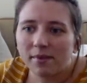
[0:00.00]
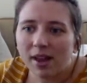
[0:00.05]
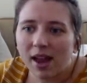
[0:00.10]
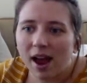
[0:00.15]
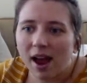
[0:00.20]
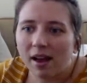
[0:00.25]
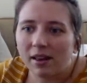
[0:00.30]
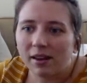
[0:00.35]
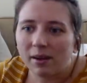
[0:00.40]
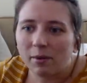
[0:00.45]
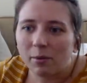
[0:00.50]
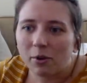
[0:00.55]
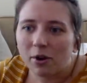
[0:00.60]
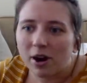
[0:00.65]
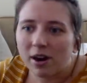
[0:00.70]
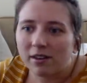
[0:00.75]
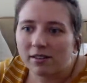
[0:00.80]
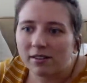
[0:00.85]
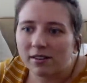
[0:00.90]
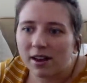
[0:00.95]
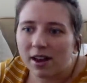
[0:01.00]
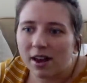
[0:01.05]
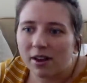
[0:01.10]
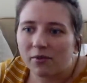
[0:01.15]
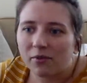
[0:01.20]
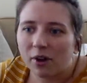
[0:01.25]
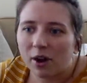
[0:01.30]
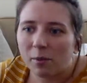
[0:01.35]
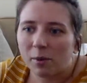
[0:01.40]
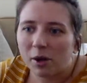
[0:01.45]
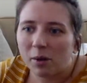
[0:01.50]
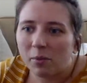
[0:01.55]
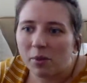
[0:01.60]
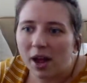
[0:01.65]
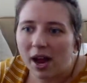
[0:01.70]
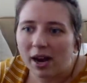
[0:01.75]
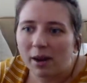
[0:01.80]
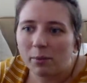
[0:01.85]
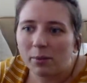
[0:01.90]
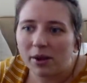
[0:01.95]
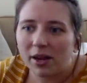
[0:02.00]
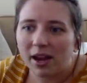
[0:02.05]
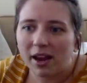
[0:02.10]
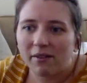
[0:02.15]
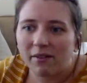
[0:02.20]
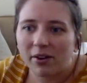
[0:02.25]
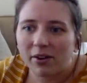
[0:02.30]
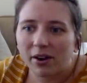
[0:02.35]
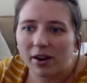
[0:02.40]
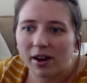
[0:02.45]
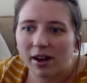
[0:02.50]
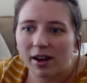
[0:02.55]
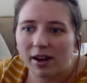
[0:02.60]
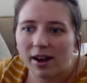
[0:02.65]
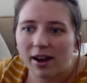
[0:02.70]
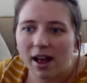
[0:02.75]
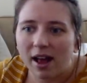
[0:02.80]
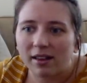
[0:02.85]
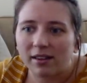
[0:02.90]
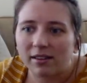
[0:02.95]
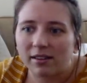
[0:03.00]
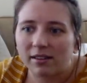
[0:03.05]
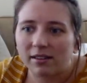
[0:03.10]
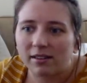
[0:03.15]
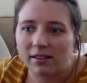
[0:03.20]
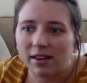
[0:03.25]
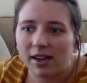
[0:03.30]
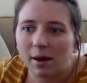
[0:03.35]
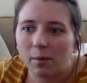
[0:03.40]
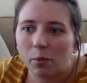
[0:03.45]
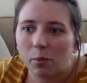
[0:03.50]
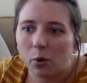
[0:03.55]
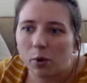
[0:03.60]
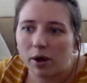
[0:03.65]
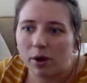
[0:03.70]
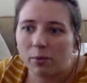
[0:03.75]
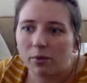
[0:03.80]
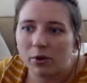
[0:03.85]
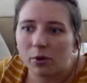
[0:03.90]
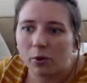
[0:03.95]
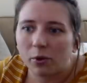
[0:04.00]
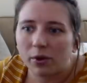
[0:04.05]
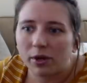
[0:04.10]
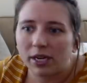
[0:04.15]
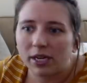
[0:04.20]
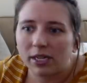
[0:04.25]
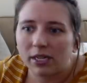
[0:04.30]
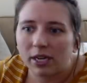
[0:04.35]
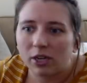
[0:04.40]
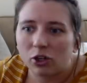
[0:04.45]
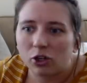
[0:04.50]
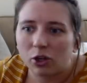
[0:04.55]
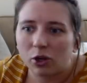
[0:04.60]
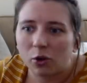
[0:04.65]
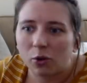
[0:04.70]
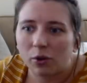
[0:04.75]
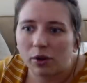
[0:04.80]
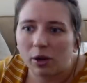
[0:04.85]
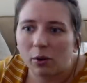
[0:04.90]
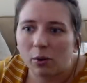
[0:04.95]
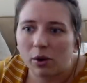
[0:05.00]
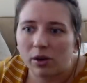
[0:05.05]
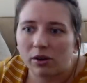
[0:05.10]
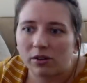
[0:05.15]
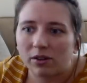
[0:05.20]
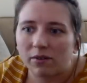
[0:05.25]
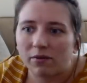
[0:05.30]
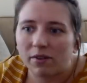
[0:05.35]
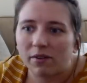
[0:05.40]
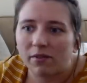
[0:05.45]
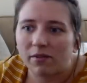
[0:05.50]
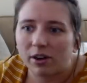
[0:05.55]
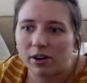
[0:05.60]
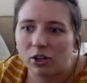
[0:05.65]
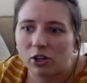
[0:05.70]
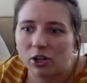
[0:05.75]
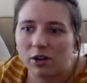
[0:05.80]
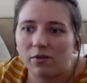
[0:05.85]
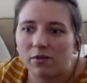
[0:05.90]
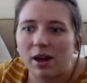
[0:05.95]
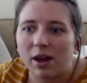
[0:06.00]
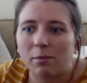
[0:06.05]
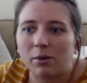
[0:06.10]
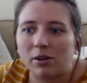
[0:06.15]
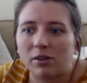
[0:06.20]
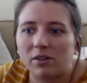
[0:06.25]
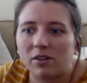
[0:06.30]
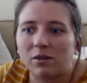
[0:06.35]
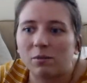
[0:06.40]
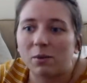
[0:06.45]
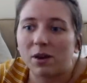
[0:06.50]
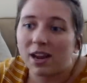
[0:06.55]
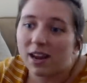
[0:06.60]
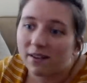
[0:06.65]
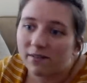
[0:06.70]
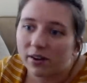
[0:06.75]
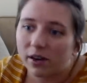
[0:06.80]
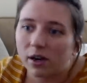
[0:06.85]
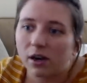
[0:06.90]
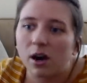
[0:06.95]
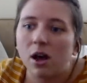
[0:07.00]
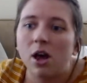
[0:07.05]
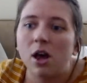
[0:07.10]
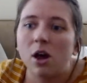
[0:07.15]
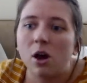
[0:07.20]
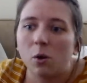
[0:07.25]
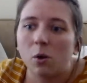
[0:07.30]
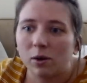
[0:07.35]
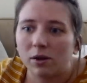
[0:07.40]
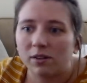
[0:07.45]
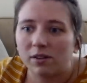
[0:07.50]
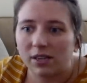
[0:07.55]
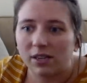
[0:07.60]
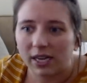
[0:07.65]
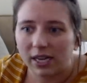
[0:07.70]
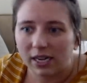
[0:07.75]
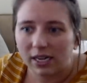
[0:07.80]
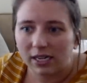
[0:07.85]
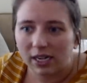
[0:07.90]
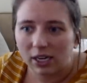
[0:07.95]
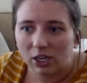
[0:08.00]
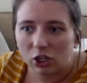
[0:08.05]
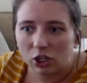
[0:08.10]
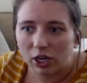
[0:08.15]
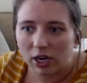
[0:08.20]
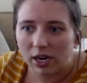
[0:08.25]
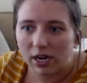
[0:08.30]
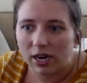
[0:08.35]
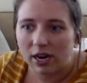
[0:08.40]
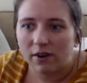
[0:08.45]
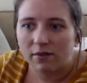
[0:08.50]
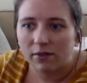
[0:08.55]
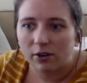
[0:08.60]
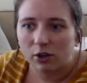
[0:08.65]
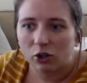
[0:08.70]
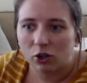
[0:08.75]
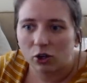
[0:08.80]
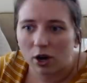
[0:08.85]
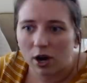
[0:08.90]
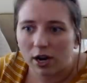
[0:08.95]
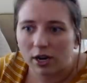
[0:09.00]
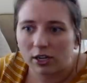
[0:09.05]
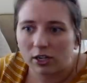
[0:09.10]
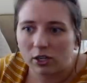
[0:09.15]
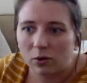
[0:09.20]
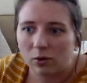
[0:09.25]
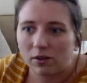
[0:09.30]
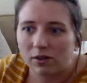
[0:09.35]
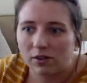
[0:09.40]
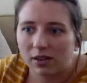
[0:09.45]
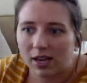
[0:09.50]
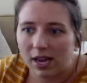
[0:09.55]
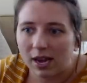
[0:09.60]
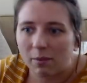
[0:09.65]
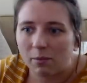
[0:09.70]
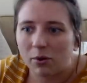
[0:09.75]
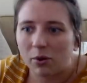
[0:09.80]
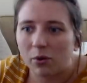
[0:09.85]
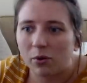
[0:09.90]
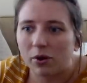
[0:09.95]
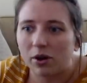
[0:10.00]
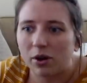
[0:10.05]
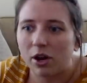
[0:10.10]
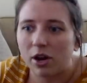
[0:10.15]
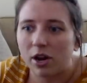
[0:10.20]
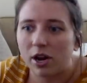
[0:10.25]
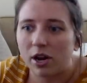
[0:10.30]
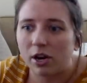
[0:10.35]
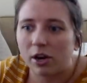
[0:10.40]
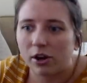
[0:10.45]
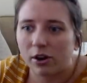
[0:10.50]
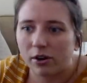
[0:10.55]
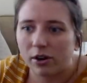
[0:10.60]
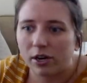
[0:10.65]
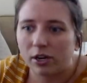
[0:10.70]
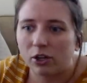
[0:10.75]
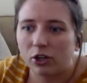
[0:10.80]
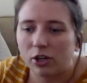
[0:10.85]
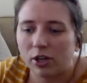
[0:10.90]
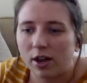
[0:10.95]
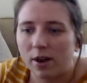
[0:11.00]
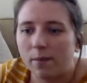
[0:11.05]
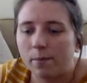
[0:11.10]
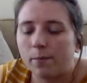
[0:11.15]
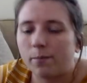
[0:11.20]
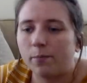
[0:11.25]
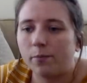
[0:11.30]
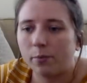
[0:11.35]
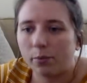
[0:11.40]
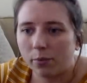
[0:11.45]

Ali Perez said, from an applied behavior analysis standpoint, withholding attention only works if the function of that person's behavior was to get attention. If they're trying to escape, you would encourage them.